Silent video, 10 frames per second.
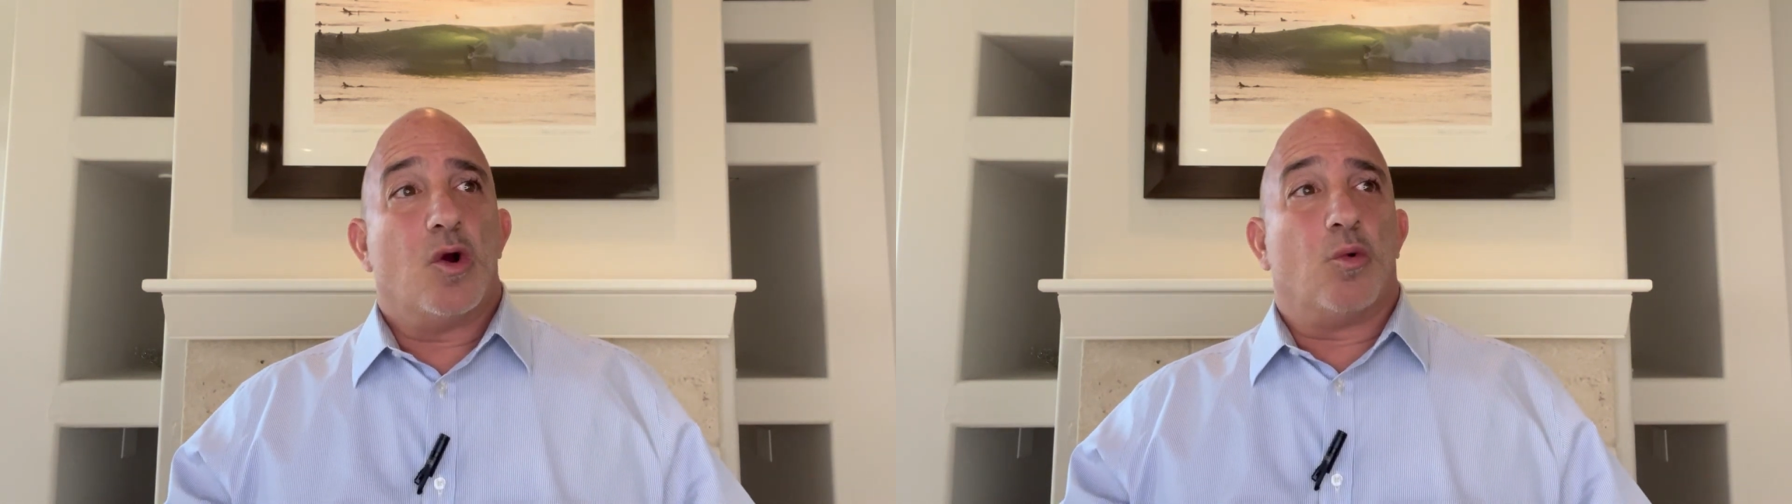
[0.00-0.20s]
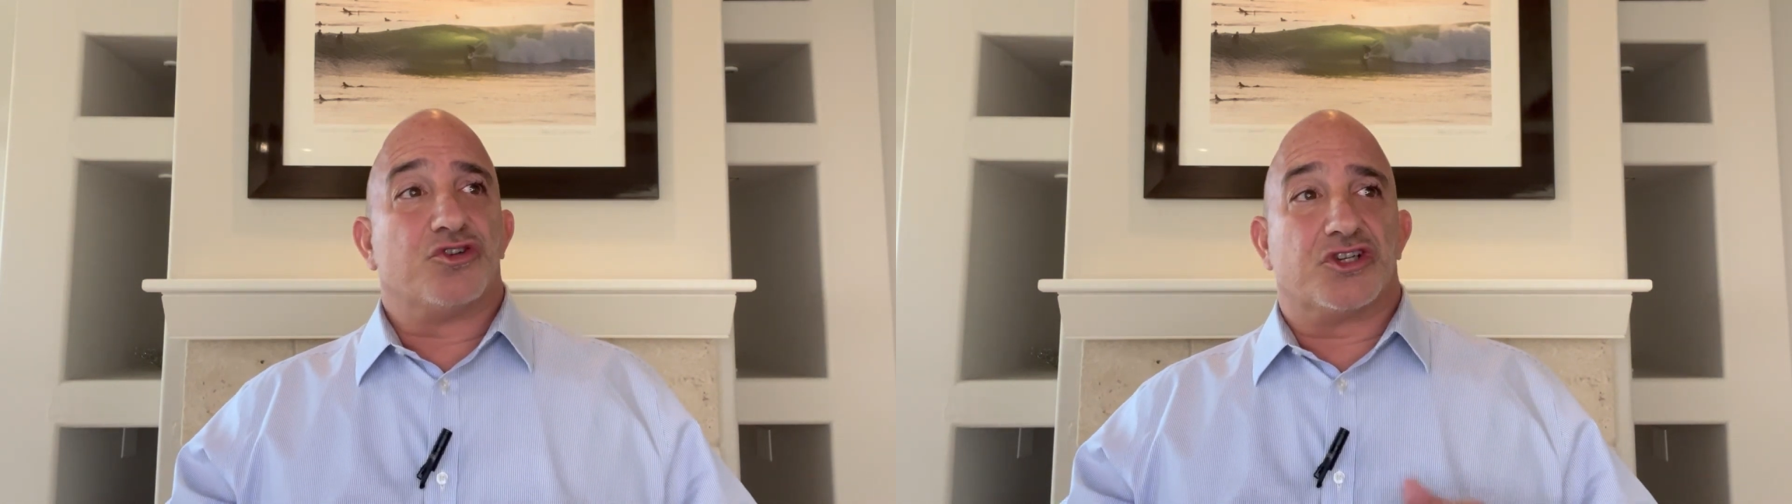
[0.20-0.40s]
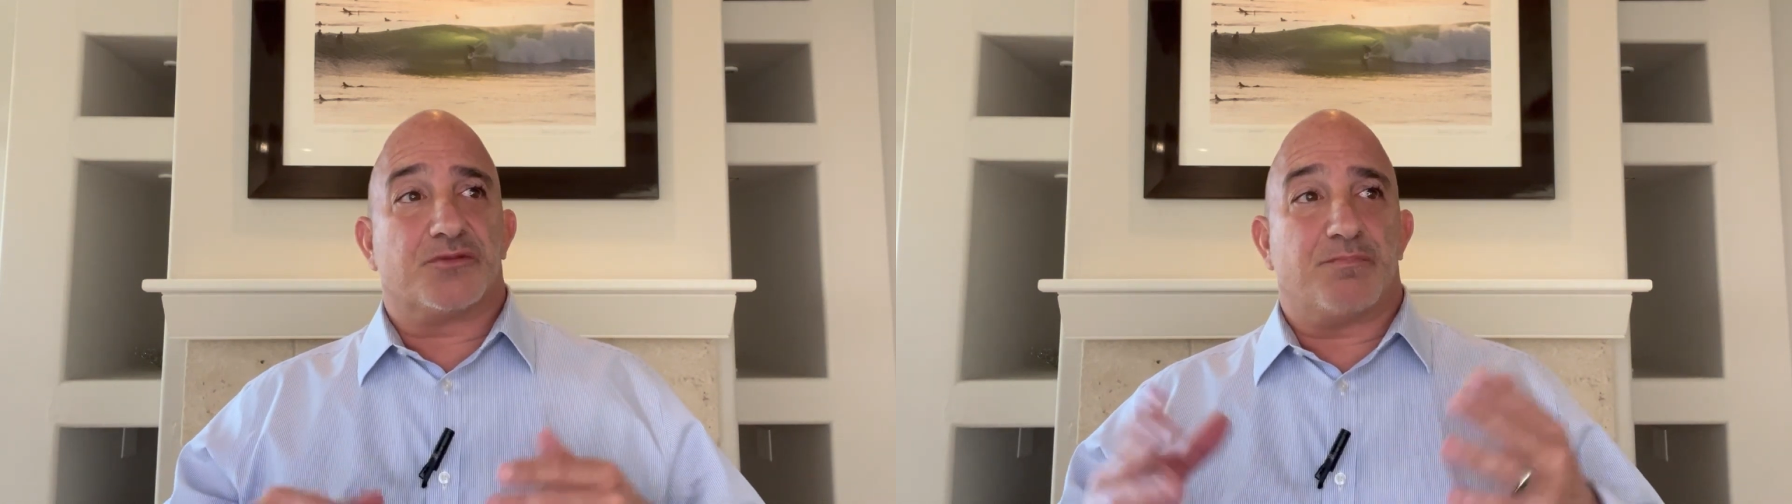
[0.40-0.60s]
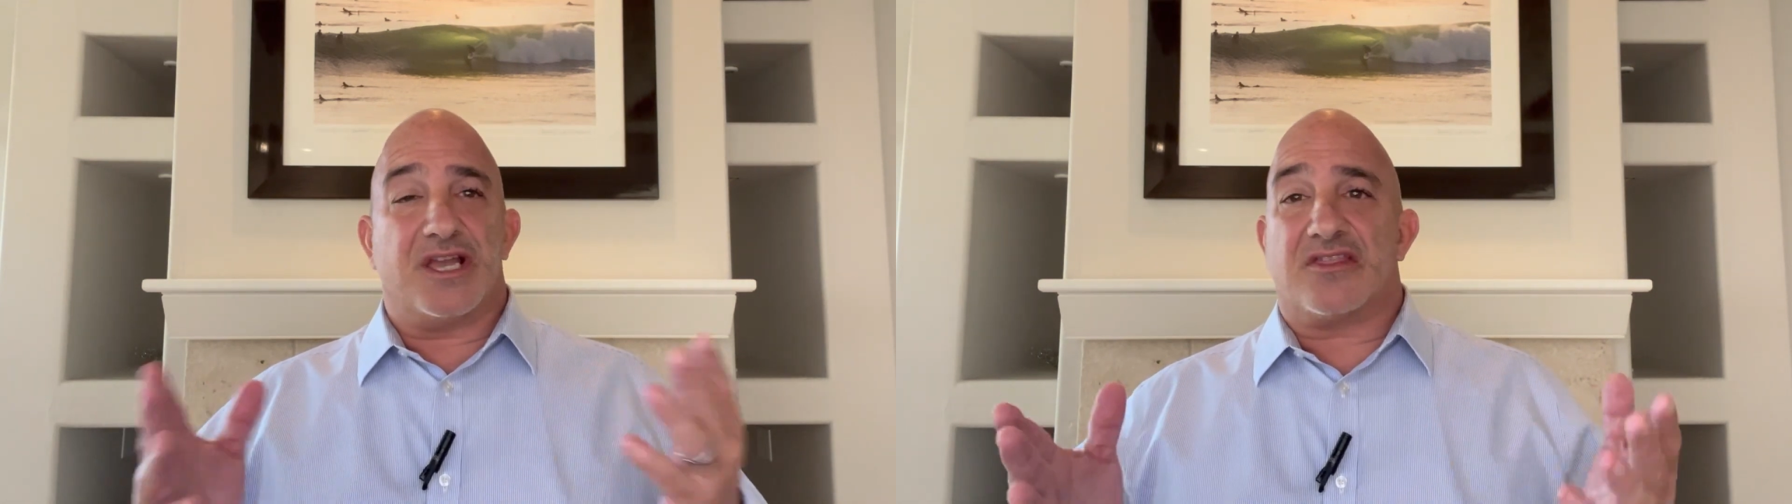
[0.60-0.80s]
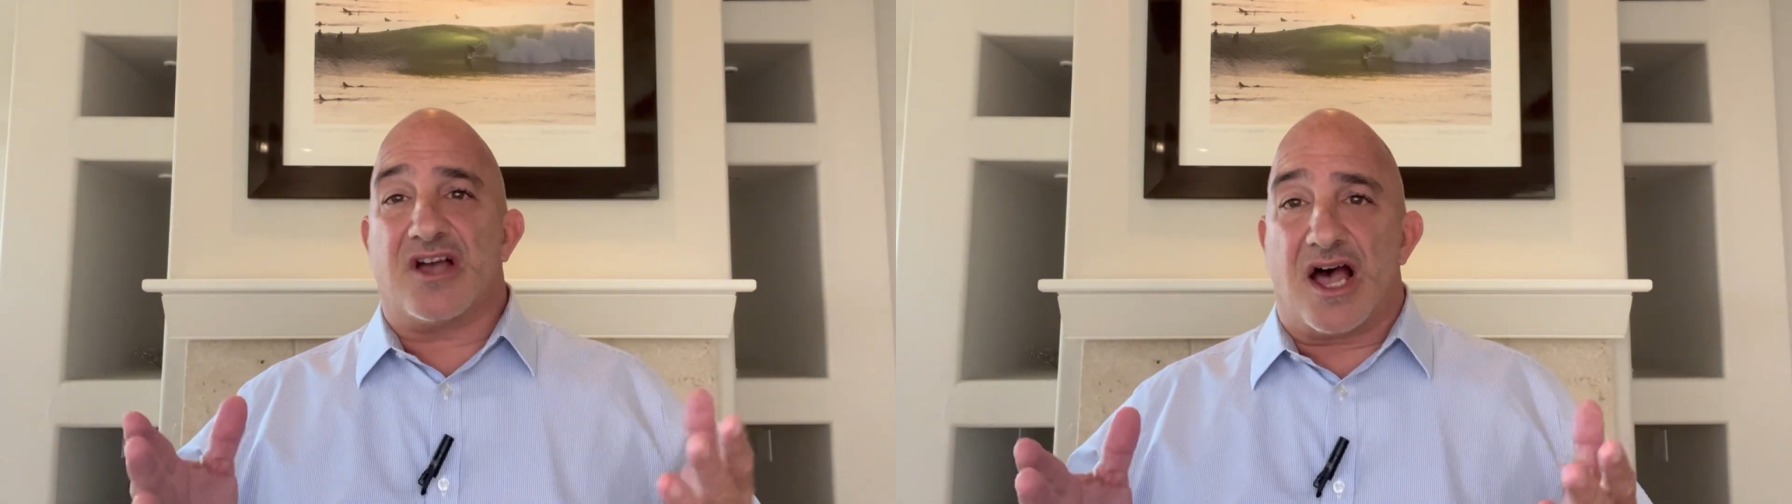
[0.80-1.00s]
will just
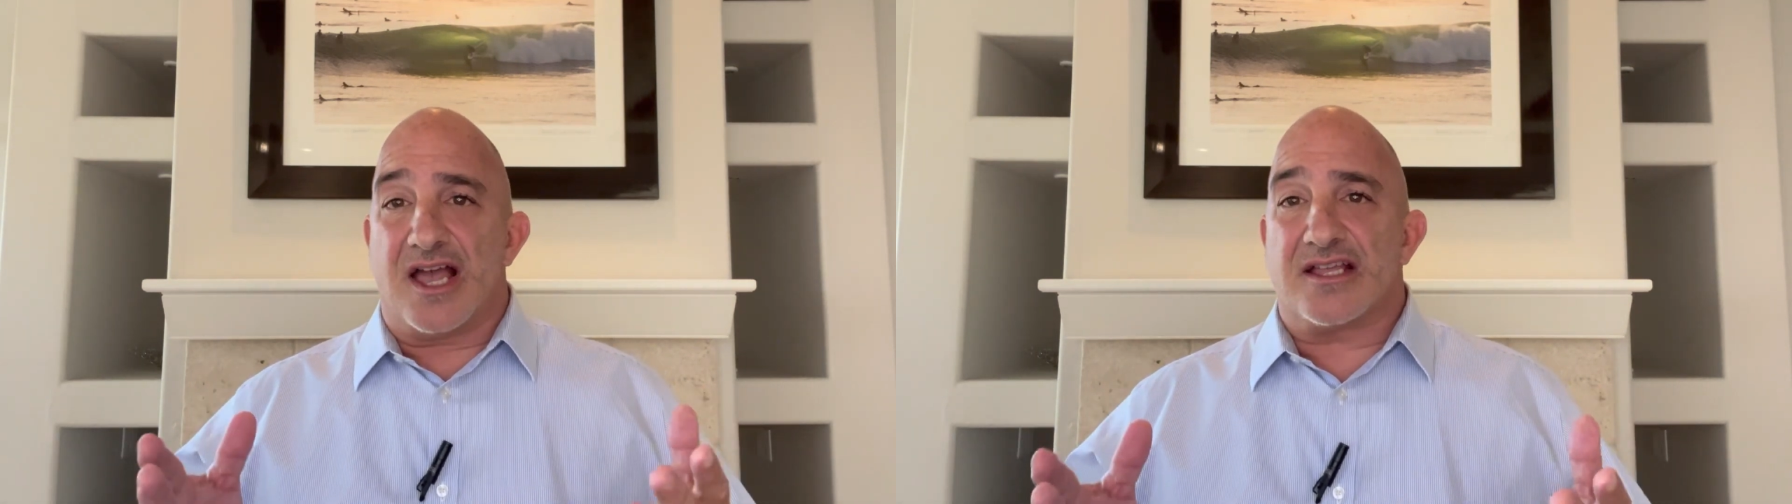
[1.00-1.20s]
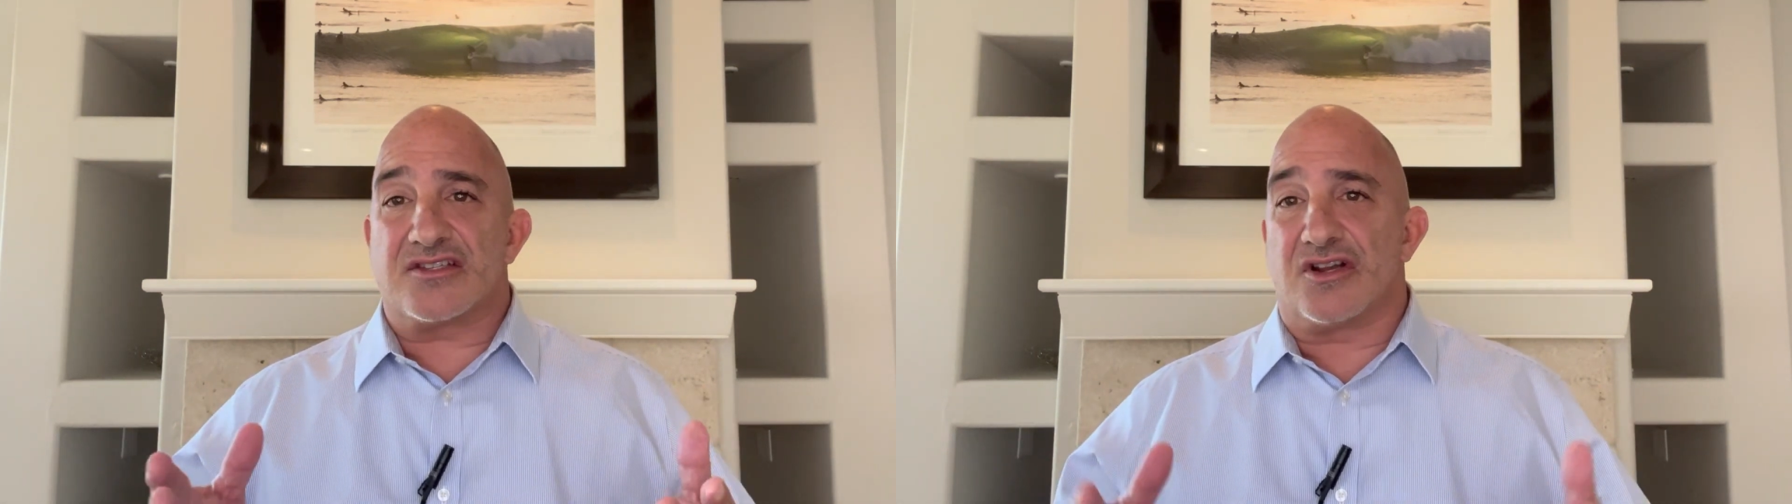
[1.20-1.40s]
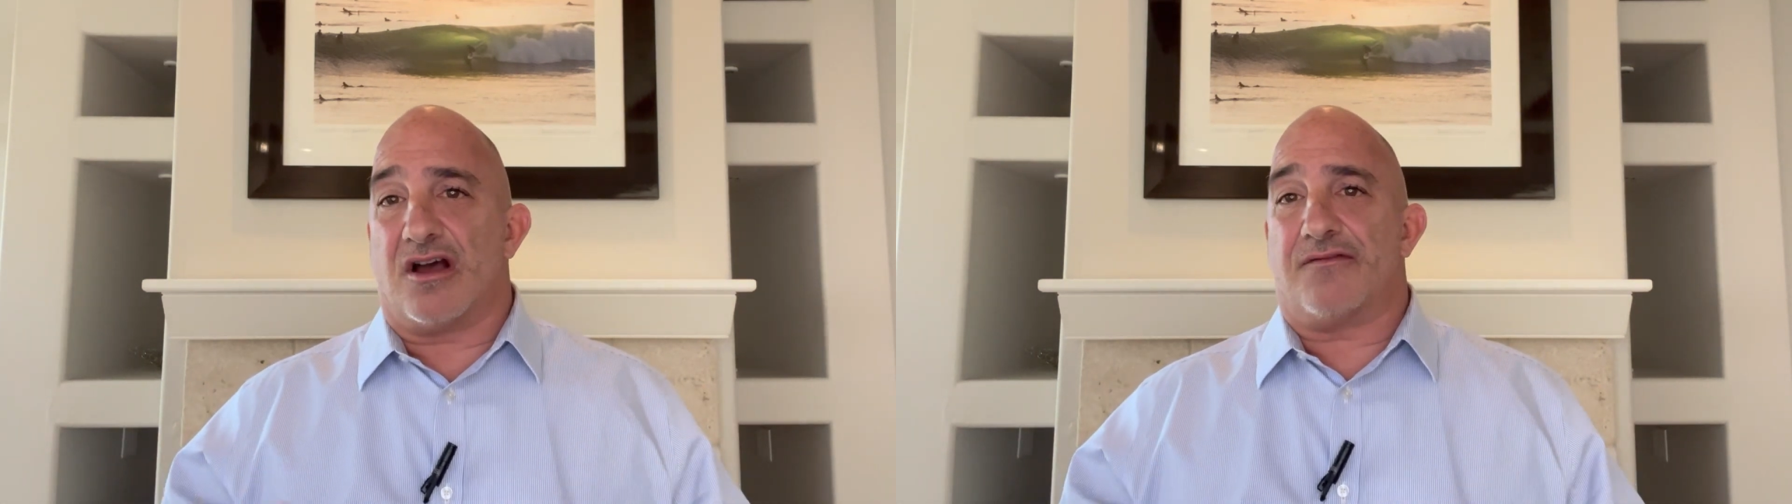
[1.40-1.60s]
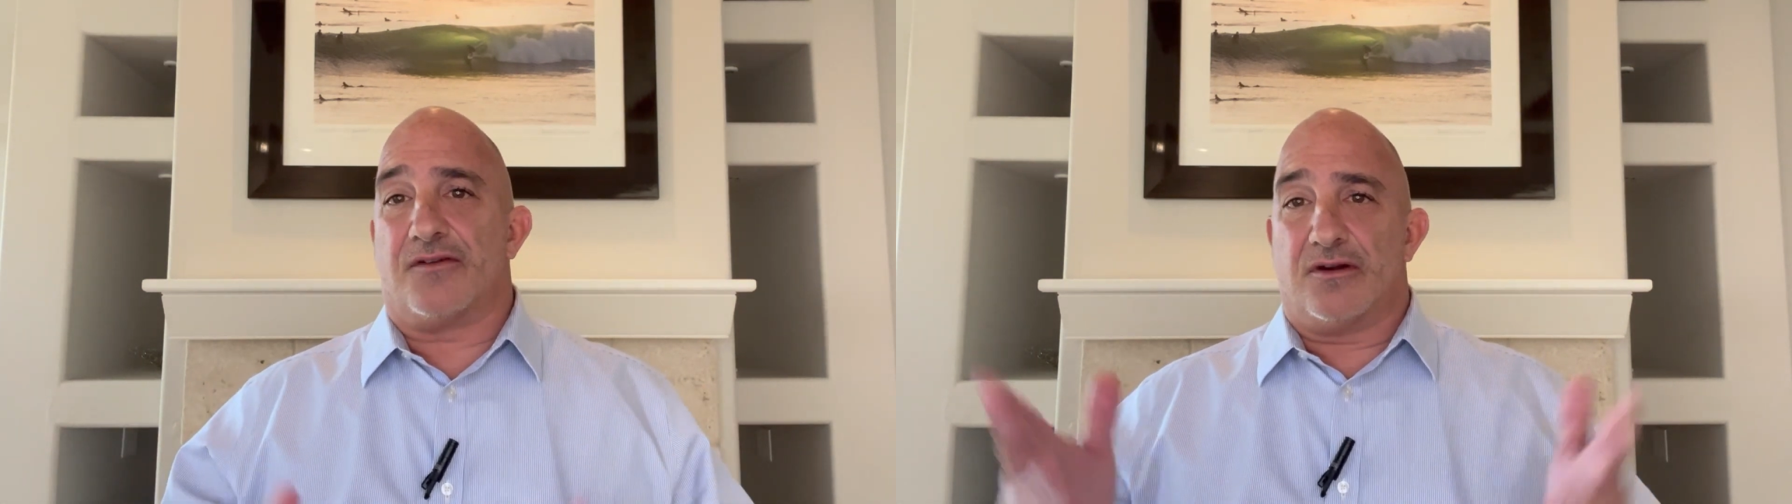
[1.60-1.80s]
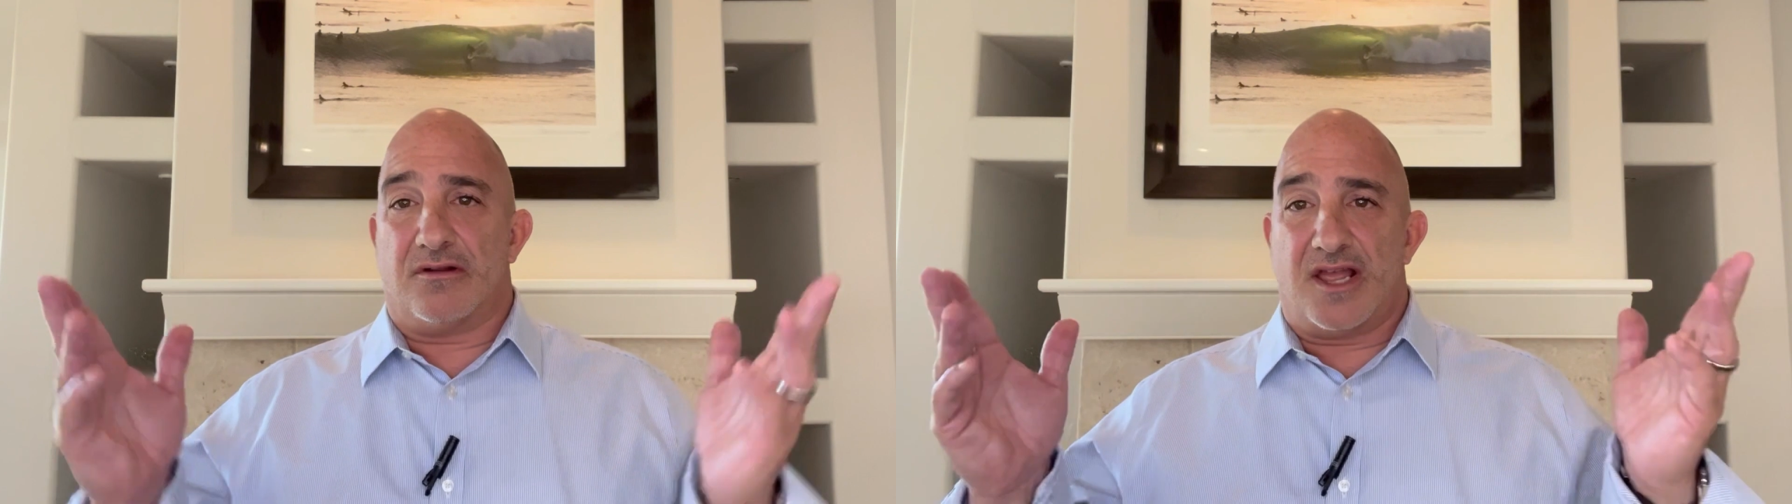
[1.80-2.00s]
pick the highest
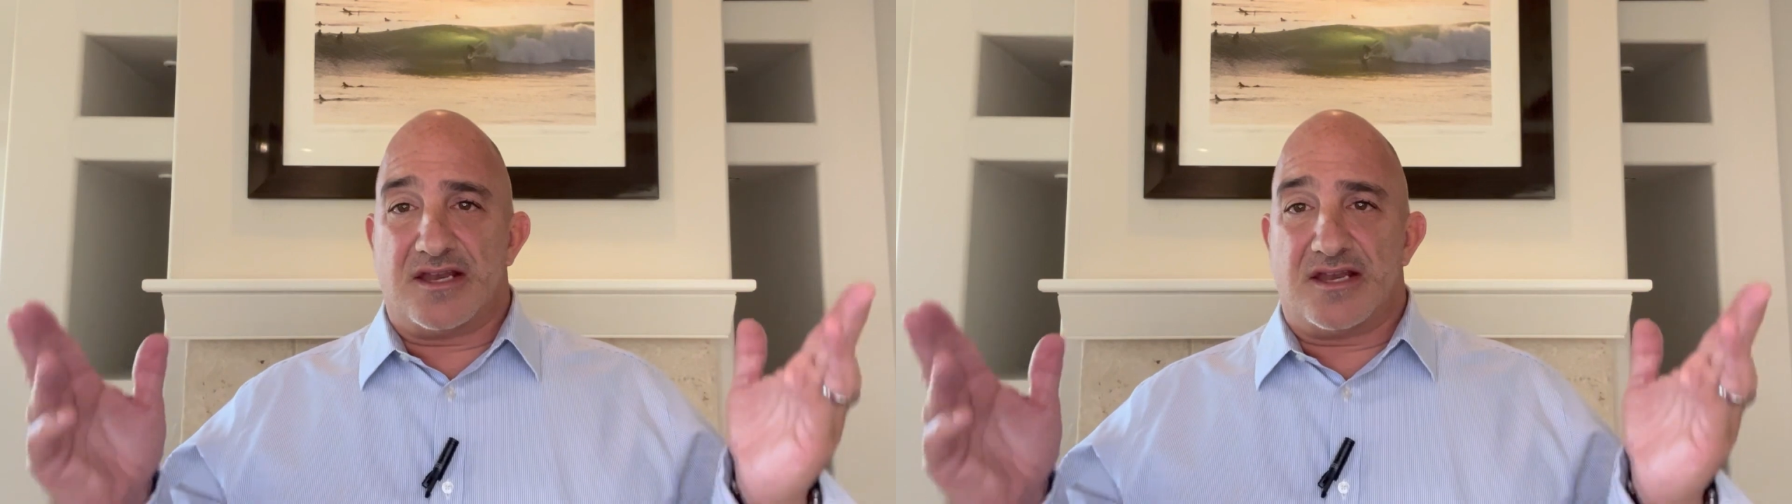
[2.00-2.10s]
offer